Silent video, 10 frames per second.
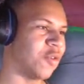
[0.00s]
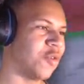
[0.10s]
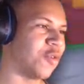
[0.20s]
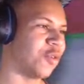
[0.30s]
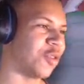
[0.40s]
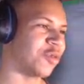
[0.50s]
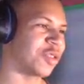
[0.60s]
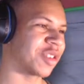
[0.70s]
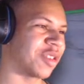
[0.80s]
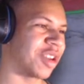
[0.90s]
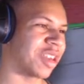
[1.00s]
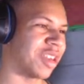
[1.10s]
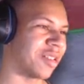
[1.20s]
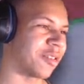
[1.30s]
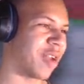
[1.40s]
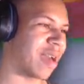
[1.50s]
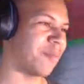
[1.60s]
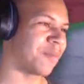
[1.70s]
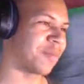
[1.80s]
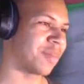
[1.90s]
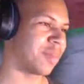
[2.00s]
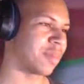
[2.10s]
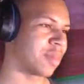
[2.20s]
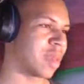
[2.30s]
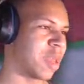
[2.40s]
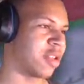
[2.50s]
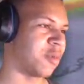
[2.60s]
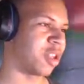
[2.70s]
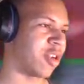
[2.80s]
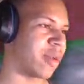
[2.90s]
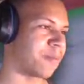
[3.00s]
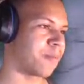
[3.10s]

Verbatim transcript: ooh, ooh, you're so lucky. Grab. I'm gonna end up with a grab.